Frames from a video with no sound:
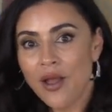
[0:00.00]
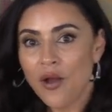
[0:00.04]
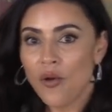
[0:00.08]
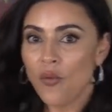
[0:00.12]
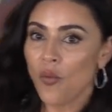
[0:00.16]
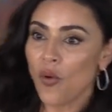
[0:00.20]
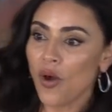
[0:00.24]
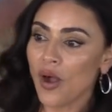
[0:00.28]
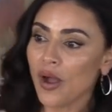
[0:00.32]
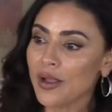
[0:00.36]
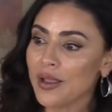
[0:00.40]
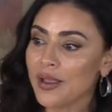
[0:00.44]

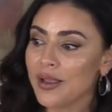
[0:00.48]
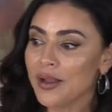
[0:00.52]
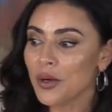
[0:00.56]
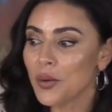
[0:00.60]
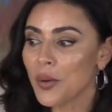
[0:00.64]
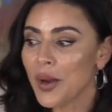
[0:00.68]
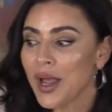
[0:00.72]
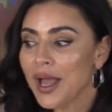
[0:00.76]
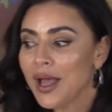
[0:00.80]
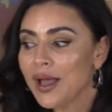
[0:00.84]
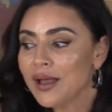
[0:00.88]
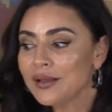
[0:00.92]
Walking
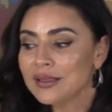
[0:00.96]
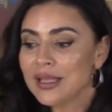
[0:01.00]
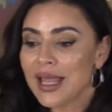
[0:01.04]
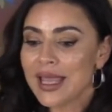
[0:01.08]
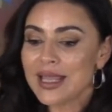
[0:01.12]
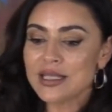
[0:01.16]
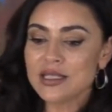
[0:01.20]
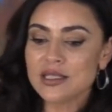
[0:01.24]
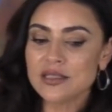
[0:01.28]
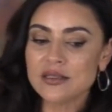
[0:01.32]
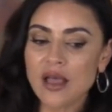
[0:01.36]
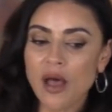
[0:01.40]
around
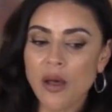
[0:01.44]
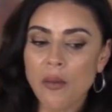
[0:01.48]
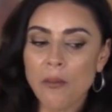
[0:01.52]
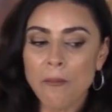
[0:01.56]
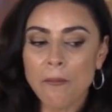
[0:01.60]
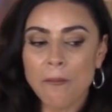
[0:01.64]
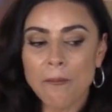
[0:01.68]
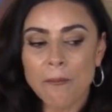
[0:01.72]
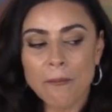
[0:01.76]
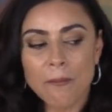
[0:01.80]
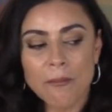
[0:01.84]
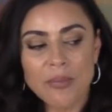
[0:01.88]
like
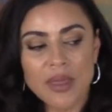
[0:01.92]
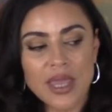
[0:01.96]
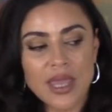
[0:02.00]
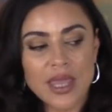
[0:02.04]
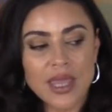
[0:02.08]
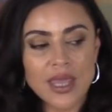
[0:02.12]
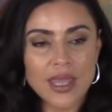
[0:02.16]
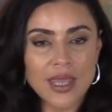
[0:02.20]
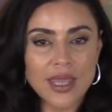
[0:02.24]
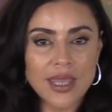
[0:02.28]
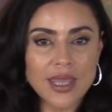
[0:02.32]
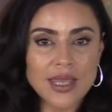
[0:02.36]

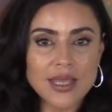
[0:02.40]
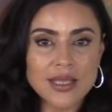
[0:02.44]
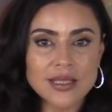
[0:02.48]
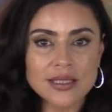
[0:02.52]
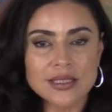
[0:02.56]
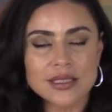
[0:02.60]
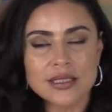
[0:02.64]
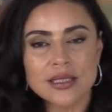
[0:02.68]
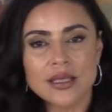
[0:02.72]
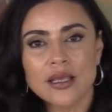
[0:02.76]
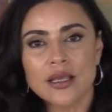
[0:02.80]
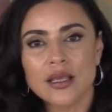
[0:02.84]

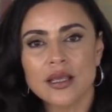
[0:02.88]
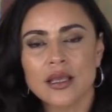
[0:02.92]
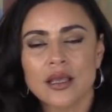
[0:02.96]
zombies.